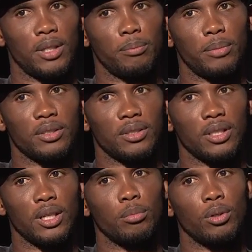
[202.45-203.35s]
Parents
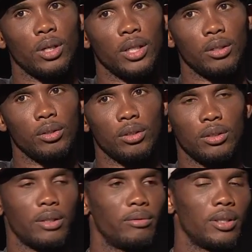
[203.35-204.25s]
were thinking,
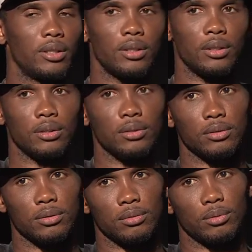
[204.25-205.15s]
and they are still
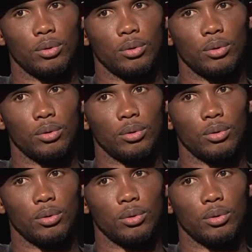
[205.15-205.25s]
thinking,